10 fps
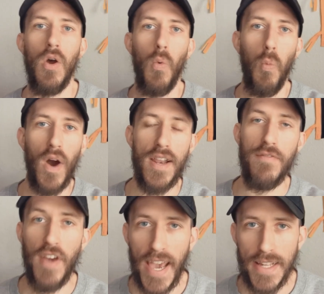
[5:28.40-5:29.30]
What
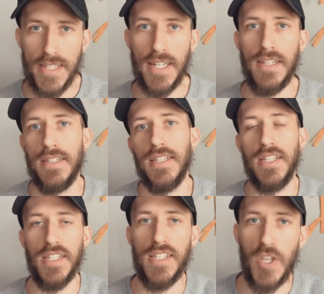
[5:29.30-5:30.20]
advantages
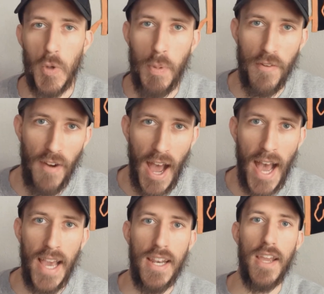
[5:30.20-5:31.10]
does CU
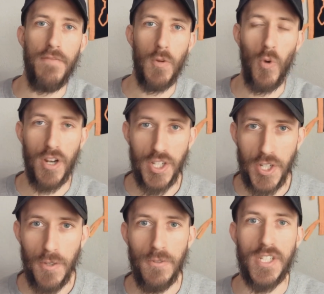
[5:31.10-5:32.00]
provide if you were to
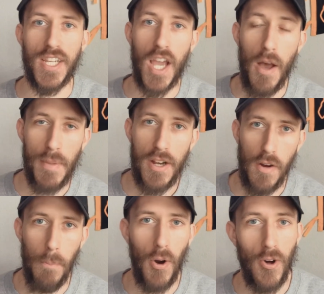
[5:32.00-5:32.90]
choose to come here to
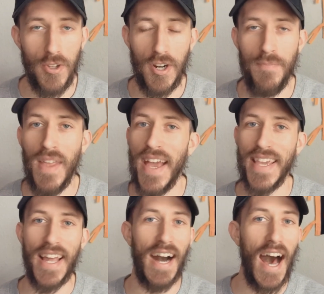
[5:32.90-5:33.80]
Boulder?
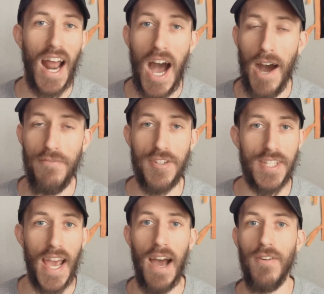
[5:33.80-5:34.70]
Again, a lot of offers
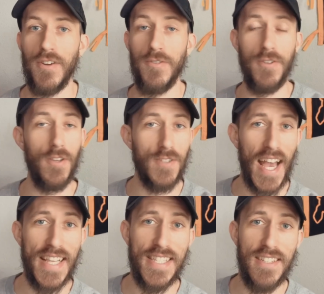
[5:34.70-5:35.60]
now, including those
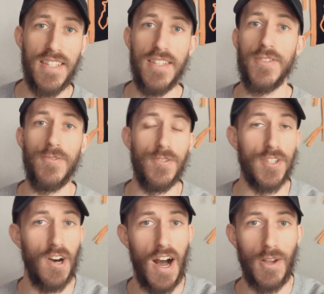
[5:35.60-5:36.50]
SEC schools
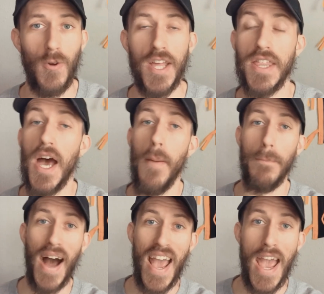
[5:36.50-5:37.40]
along with
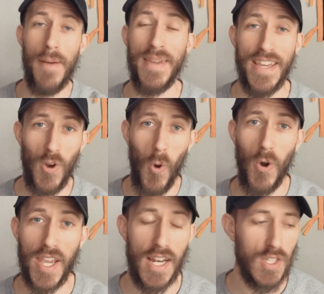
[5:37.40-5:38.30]
Miami and
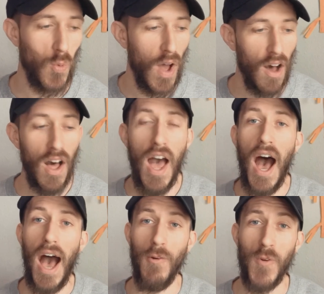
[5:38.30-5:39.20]
Oregon as well.
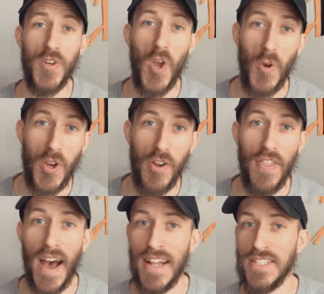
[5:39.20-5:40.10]
I want to know your
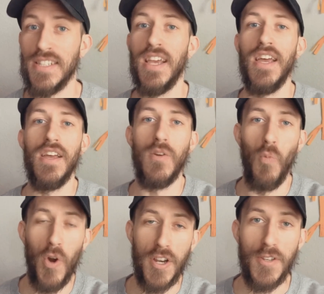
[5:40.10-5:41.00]
thoughts.
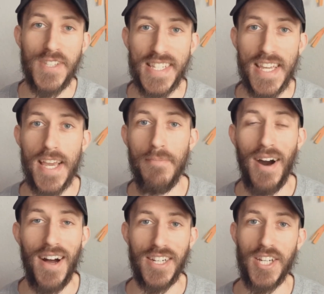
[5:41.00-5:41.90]
Where do you see him
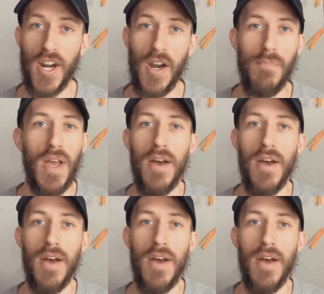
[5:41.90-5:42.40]
long term?